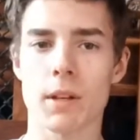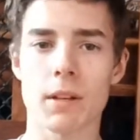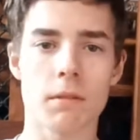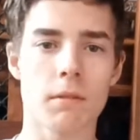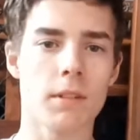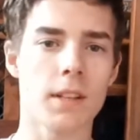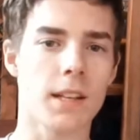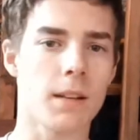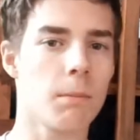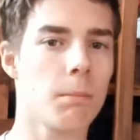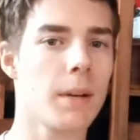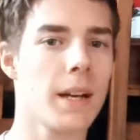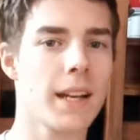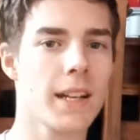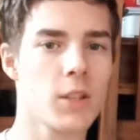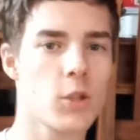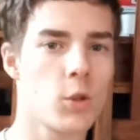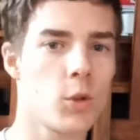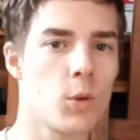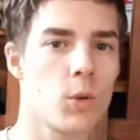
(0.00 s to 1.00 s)
Anyway, yeah,
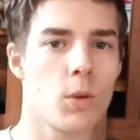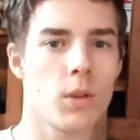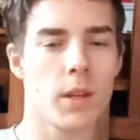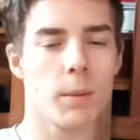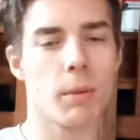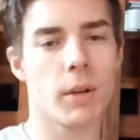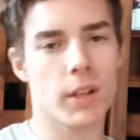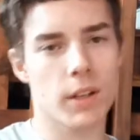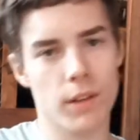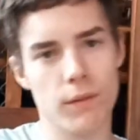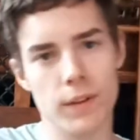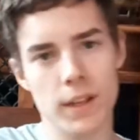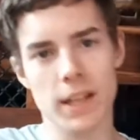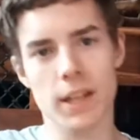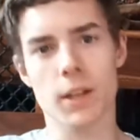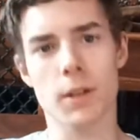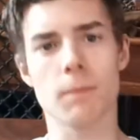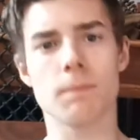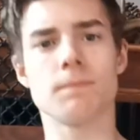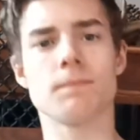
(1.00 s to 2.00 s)
back to the point
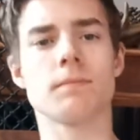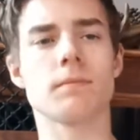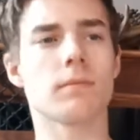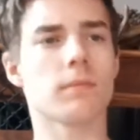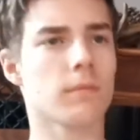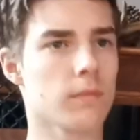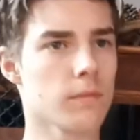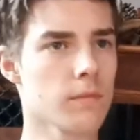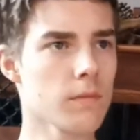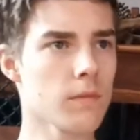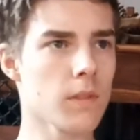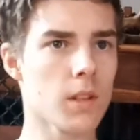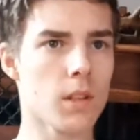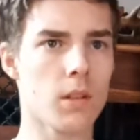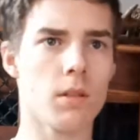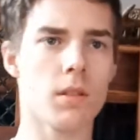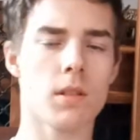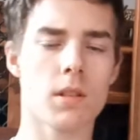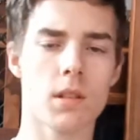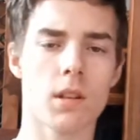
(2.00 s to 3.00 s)
of the video.
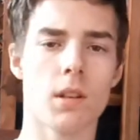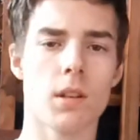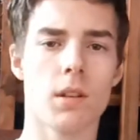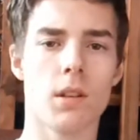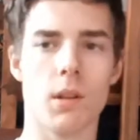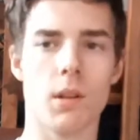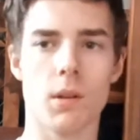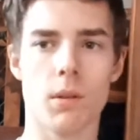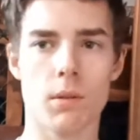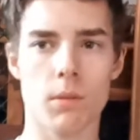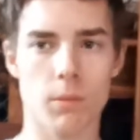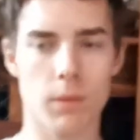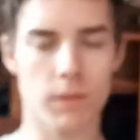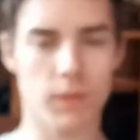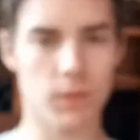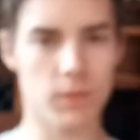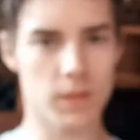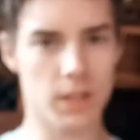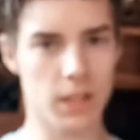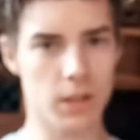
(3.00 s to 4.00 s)
So
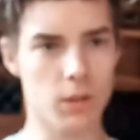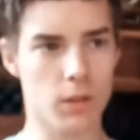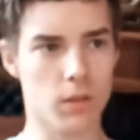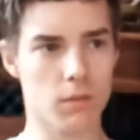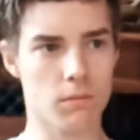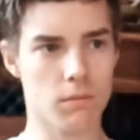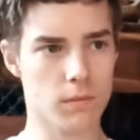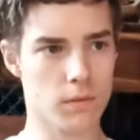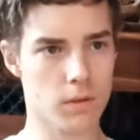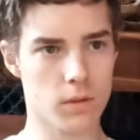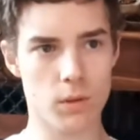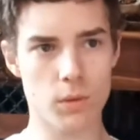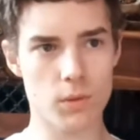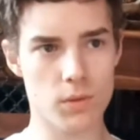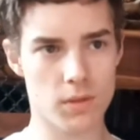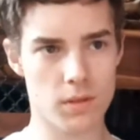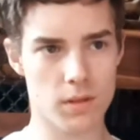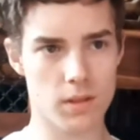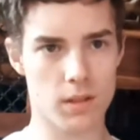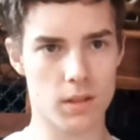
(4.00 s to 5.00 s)
we've obviously got
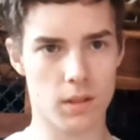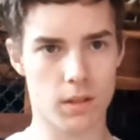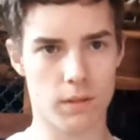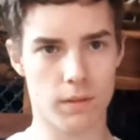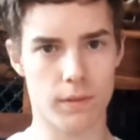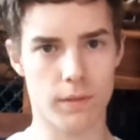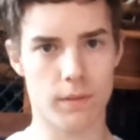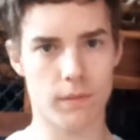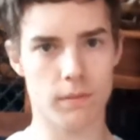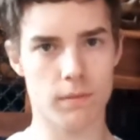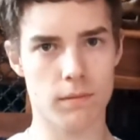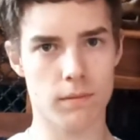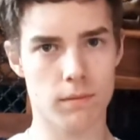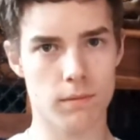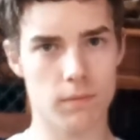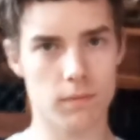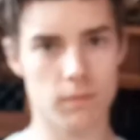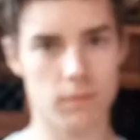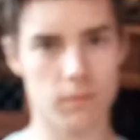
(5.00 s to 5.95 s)
schools and stuff